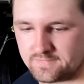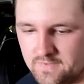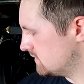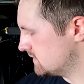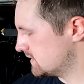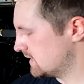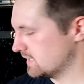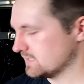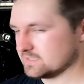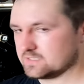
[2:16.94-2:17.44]

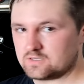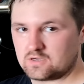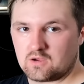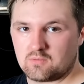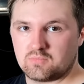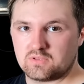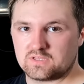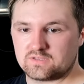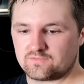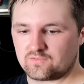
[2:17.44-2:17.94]
These guys here
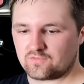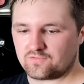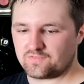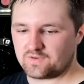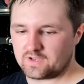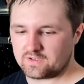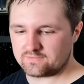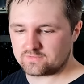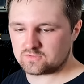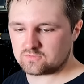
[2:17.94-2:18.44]
I believe are
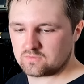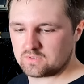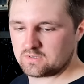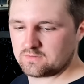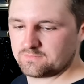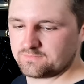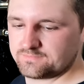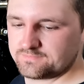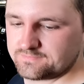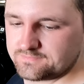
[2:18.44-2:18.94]
5 as
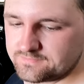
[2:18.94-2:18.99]
well.